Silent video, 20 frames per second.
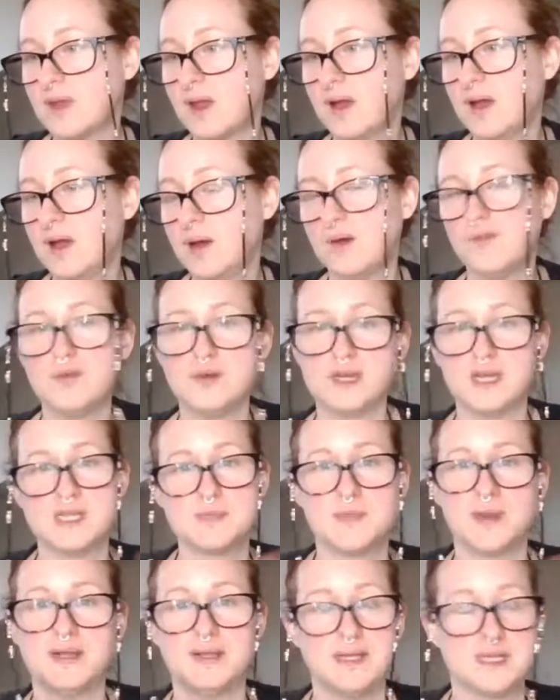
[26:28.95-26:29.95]
I've already
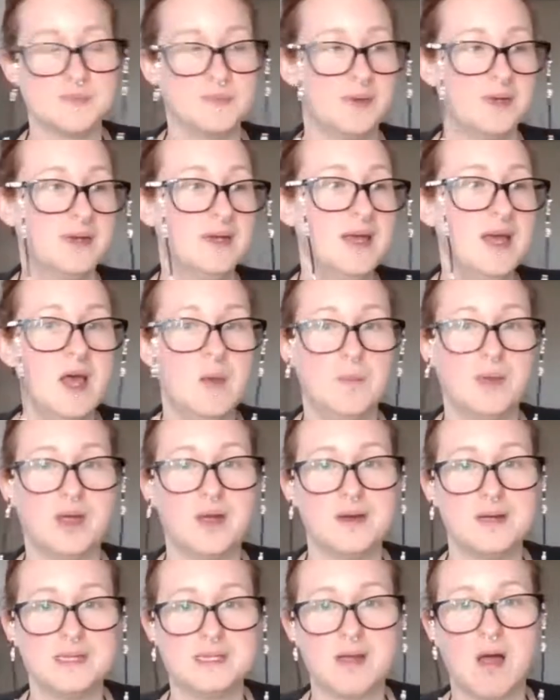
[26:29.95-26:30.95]
explained this, but
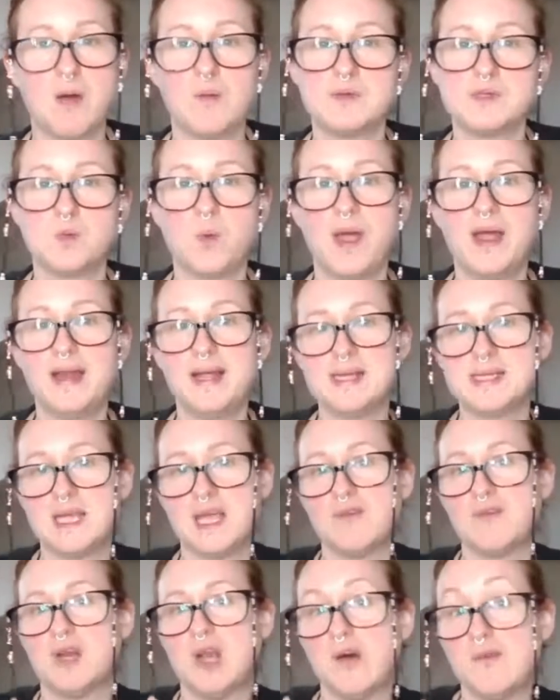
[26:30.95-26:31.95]
because I was waiting to
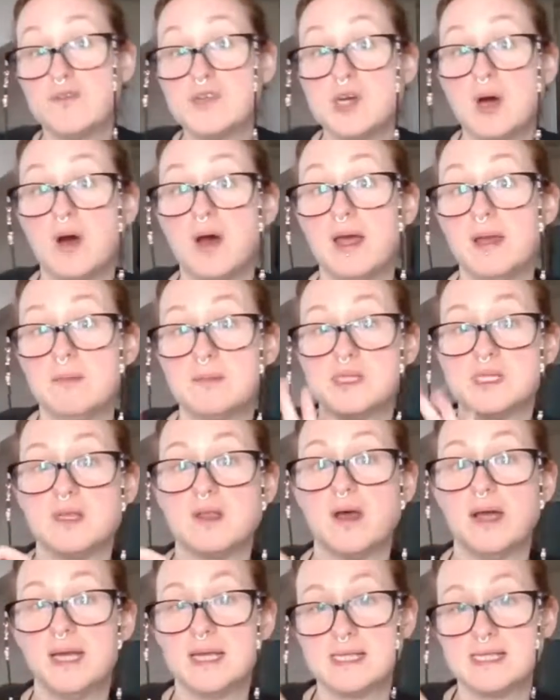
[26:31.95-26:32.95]
give enough time so
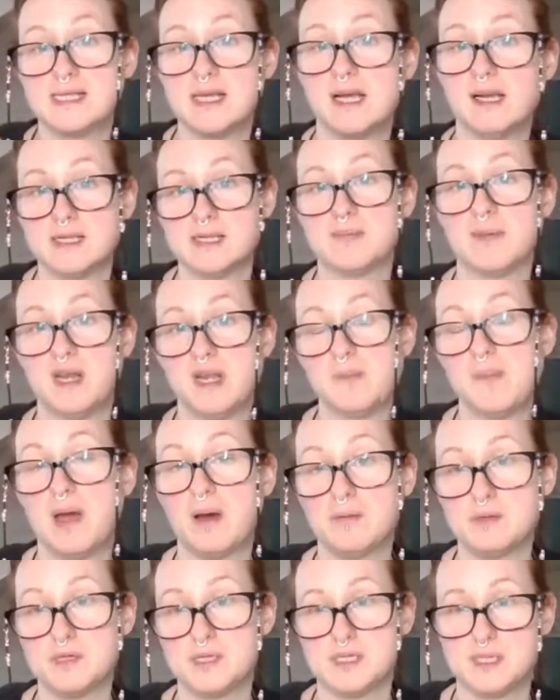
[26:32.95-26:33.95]
that I could sell as many
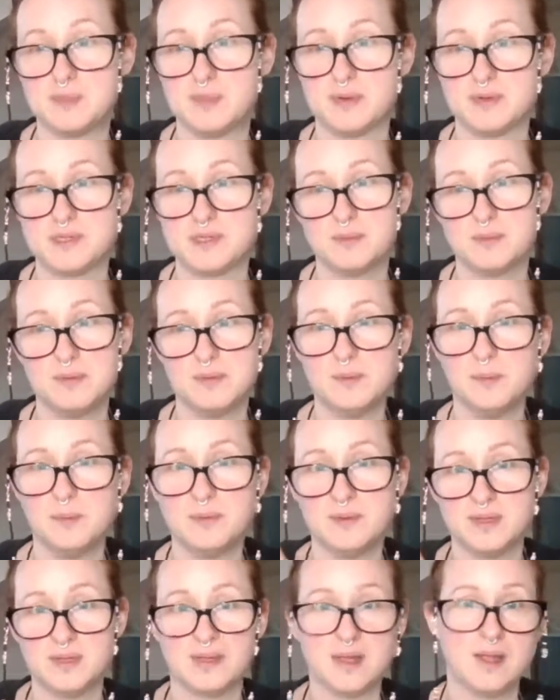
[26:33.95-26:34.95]
pouches as possible,
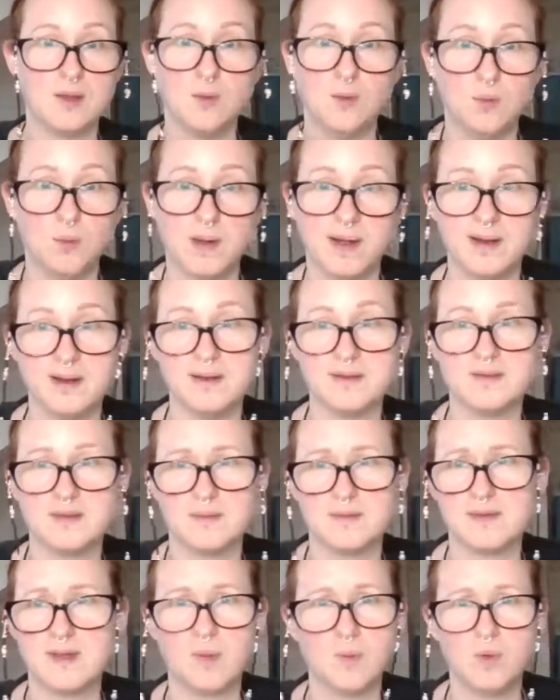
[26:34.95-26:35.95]
but they all went. So
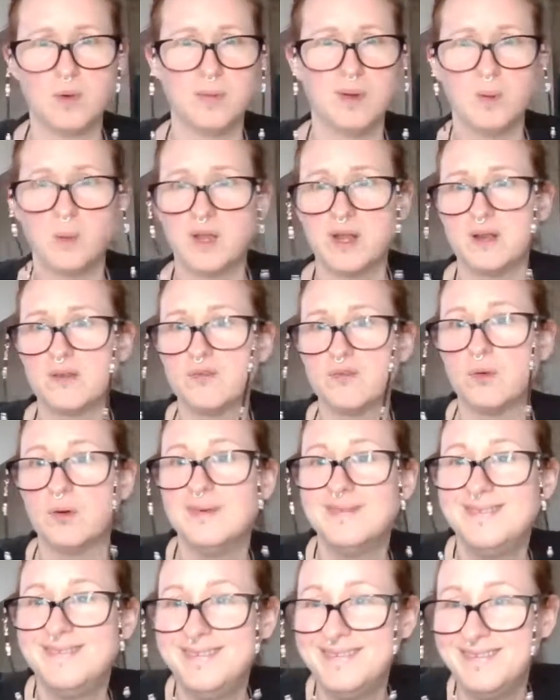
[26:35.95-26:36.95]
I was like, what am I waiting for?